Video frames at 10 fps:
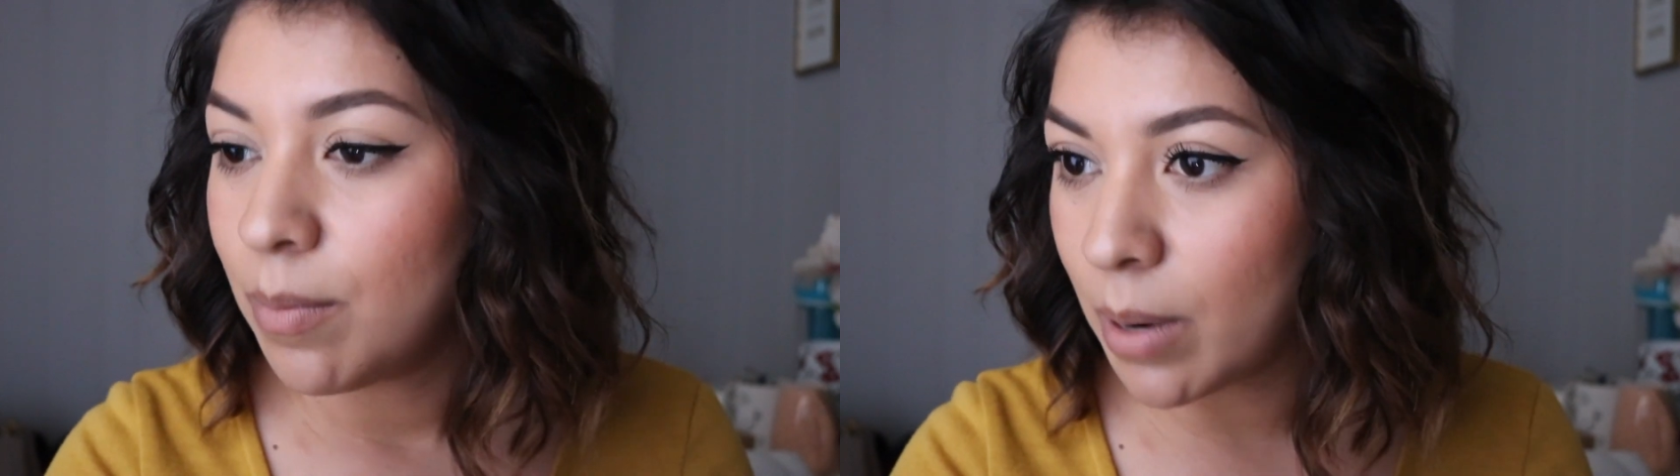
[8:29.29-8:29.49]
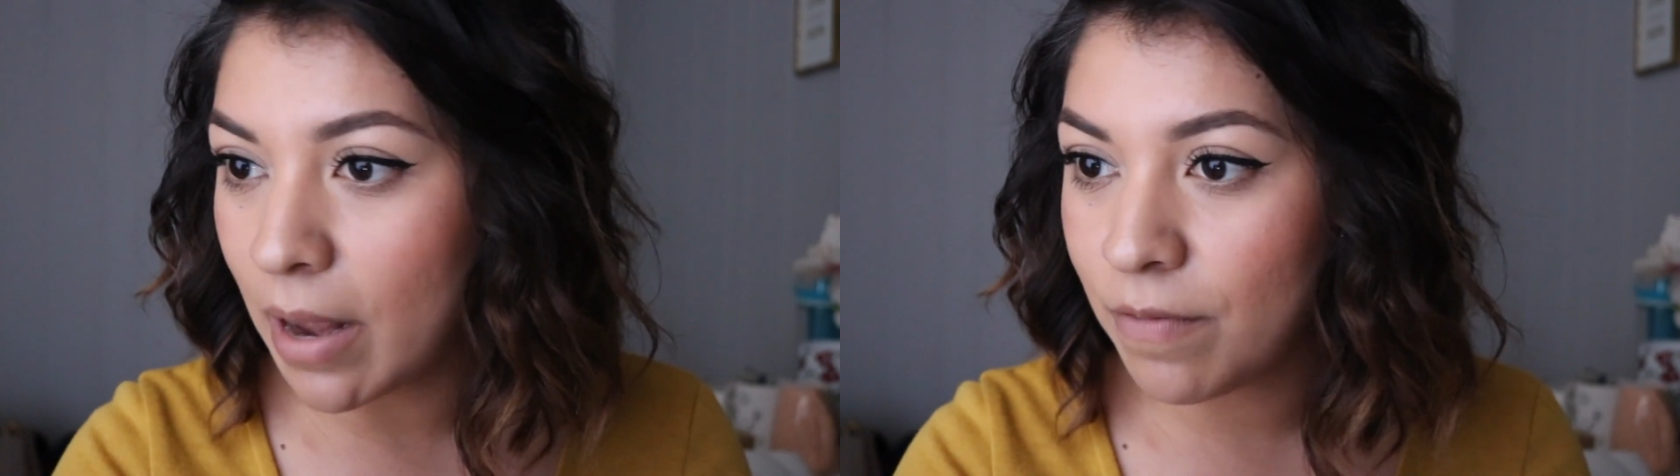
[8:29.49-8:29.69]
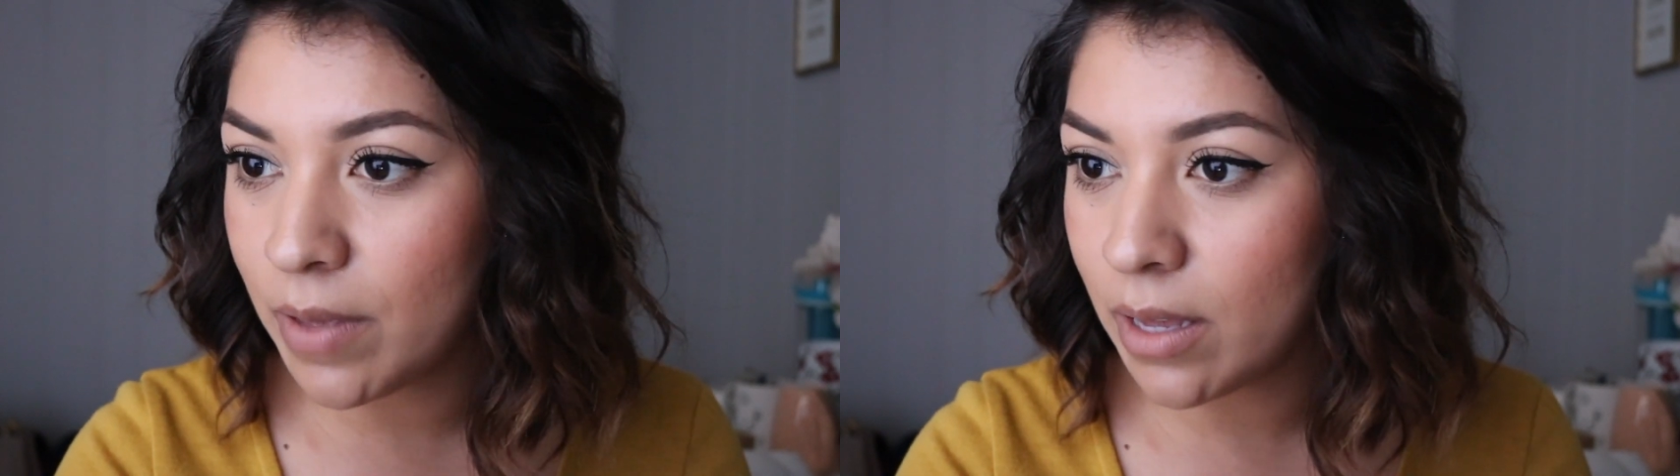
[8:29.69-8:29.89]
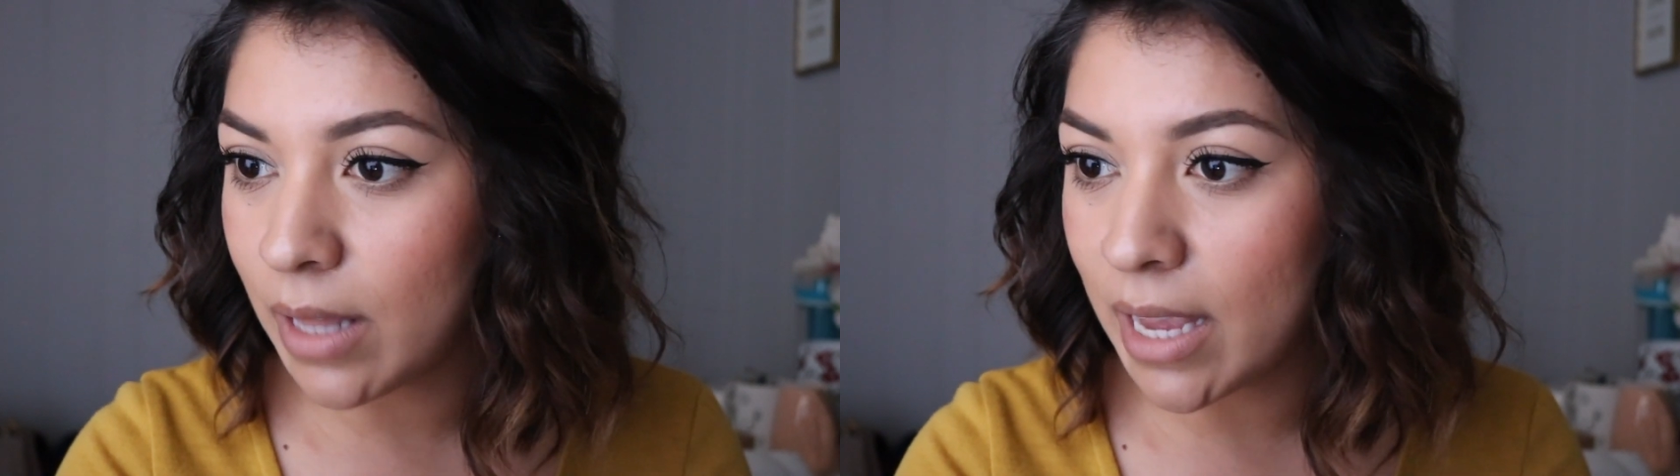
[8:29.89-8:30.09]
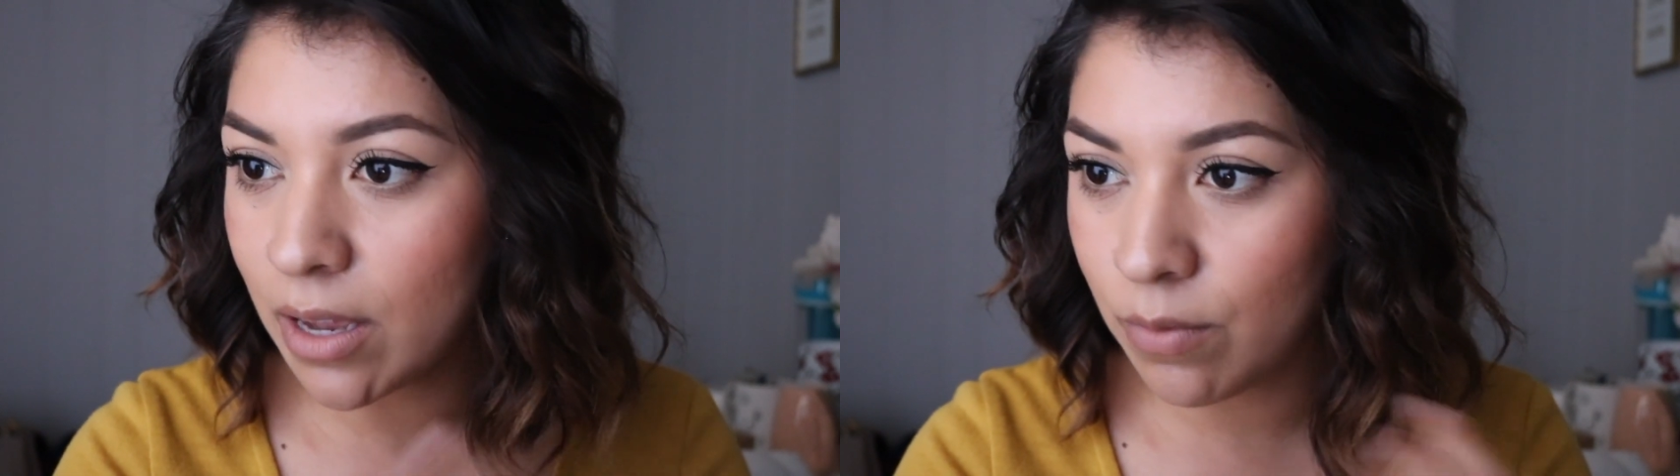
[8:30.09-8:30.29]
but I feel
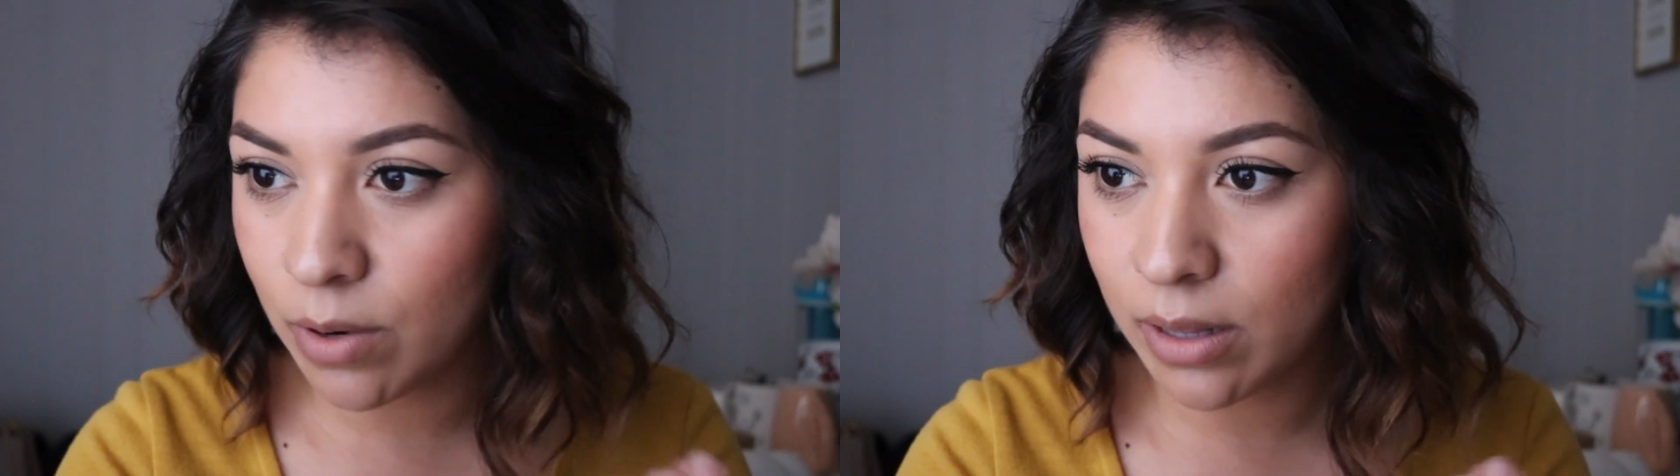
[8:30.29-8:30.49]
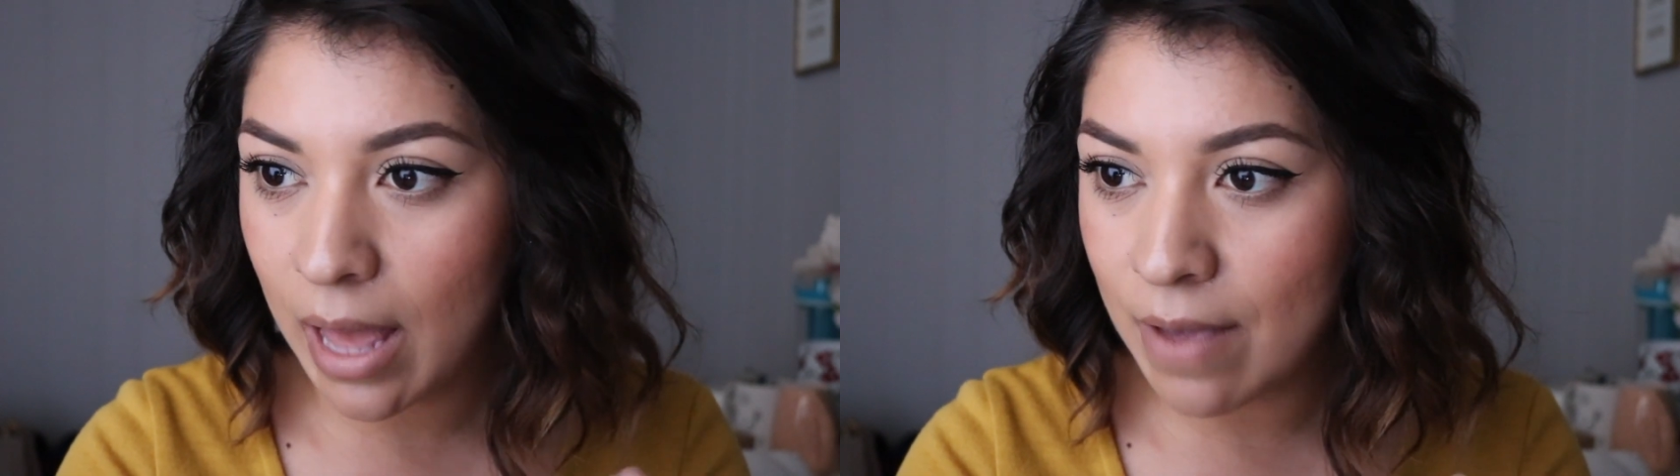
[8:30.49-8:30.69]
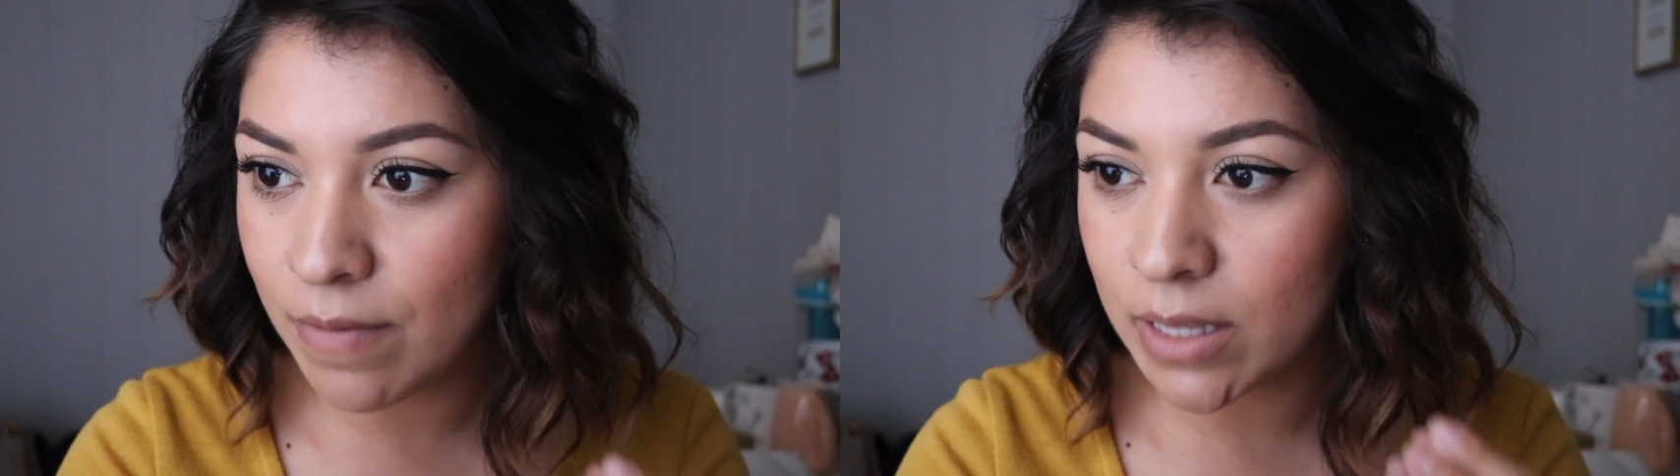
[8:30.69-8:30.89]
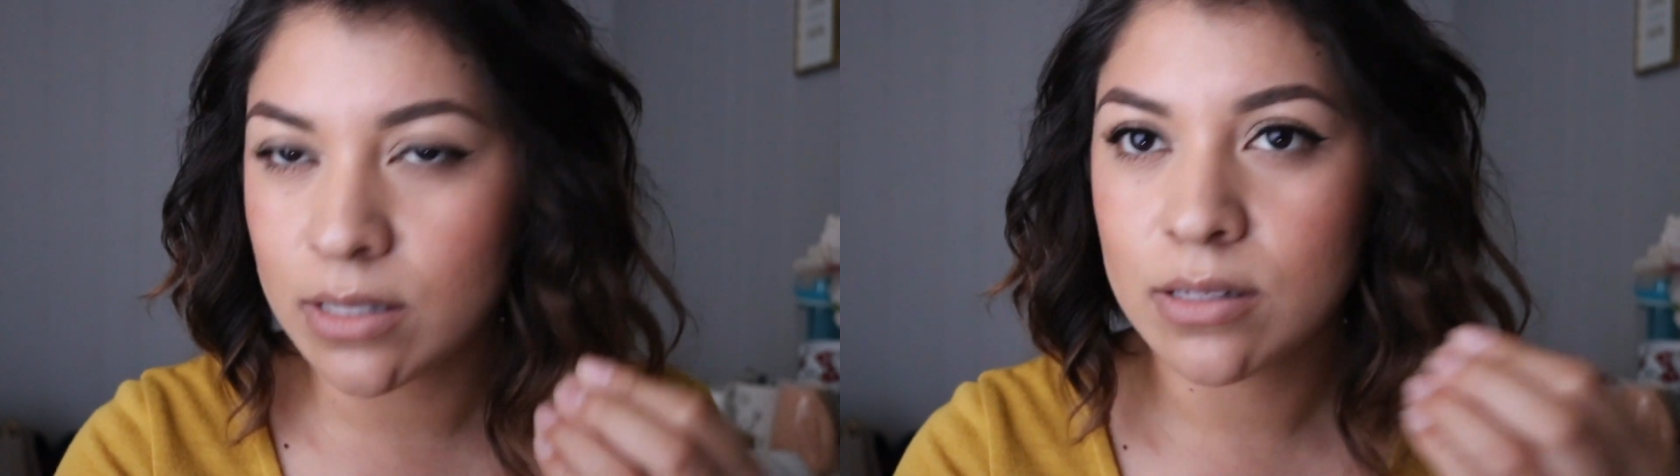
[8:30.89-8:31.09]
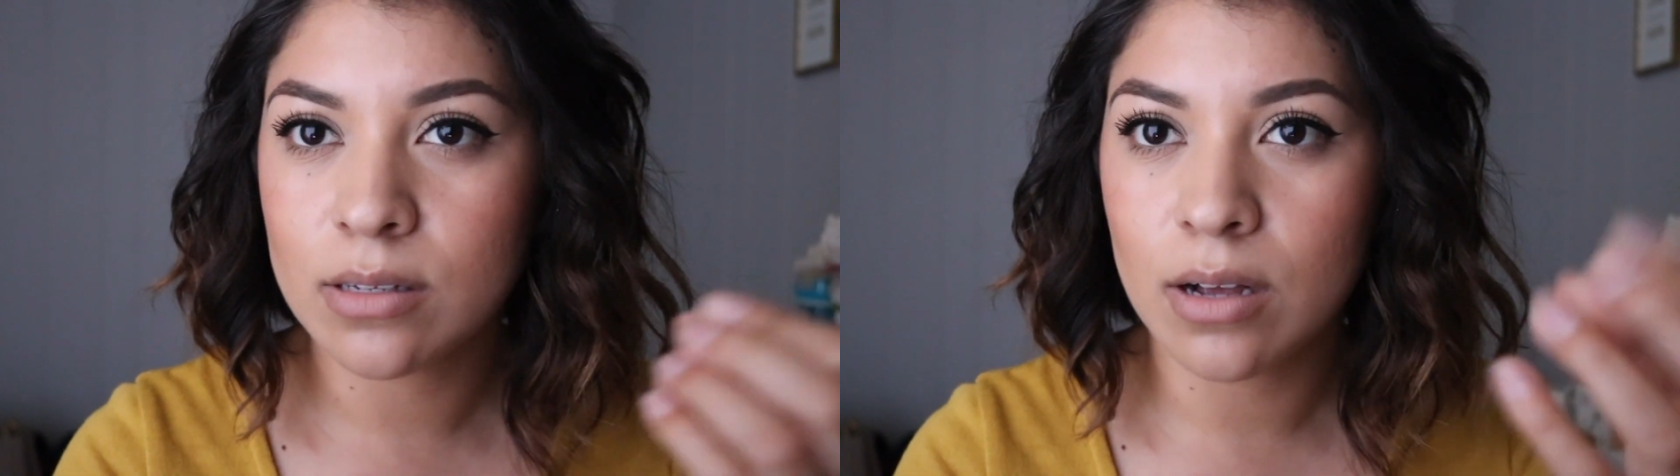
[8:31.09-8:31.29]
like in real life it's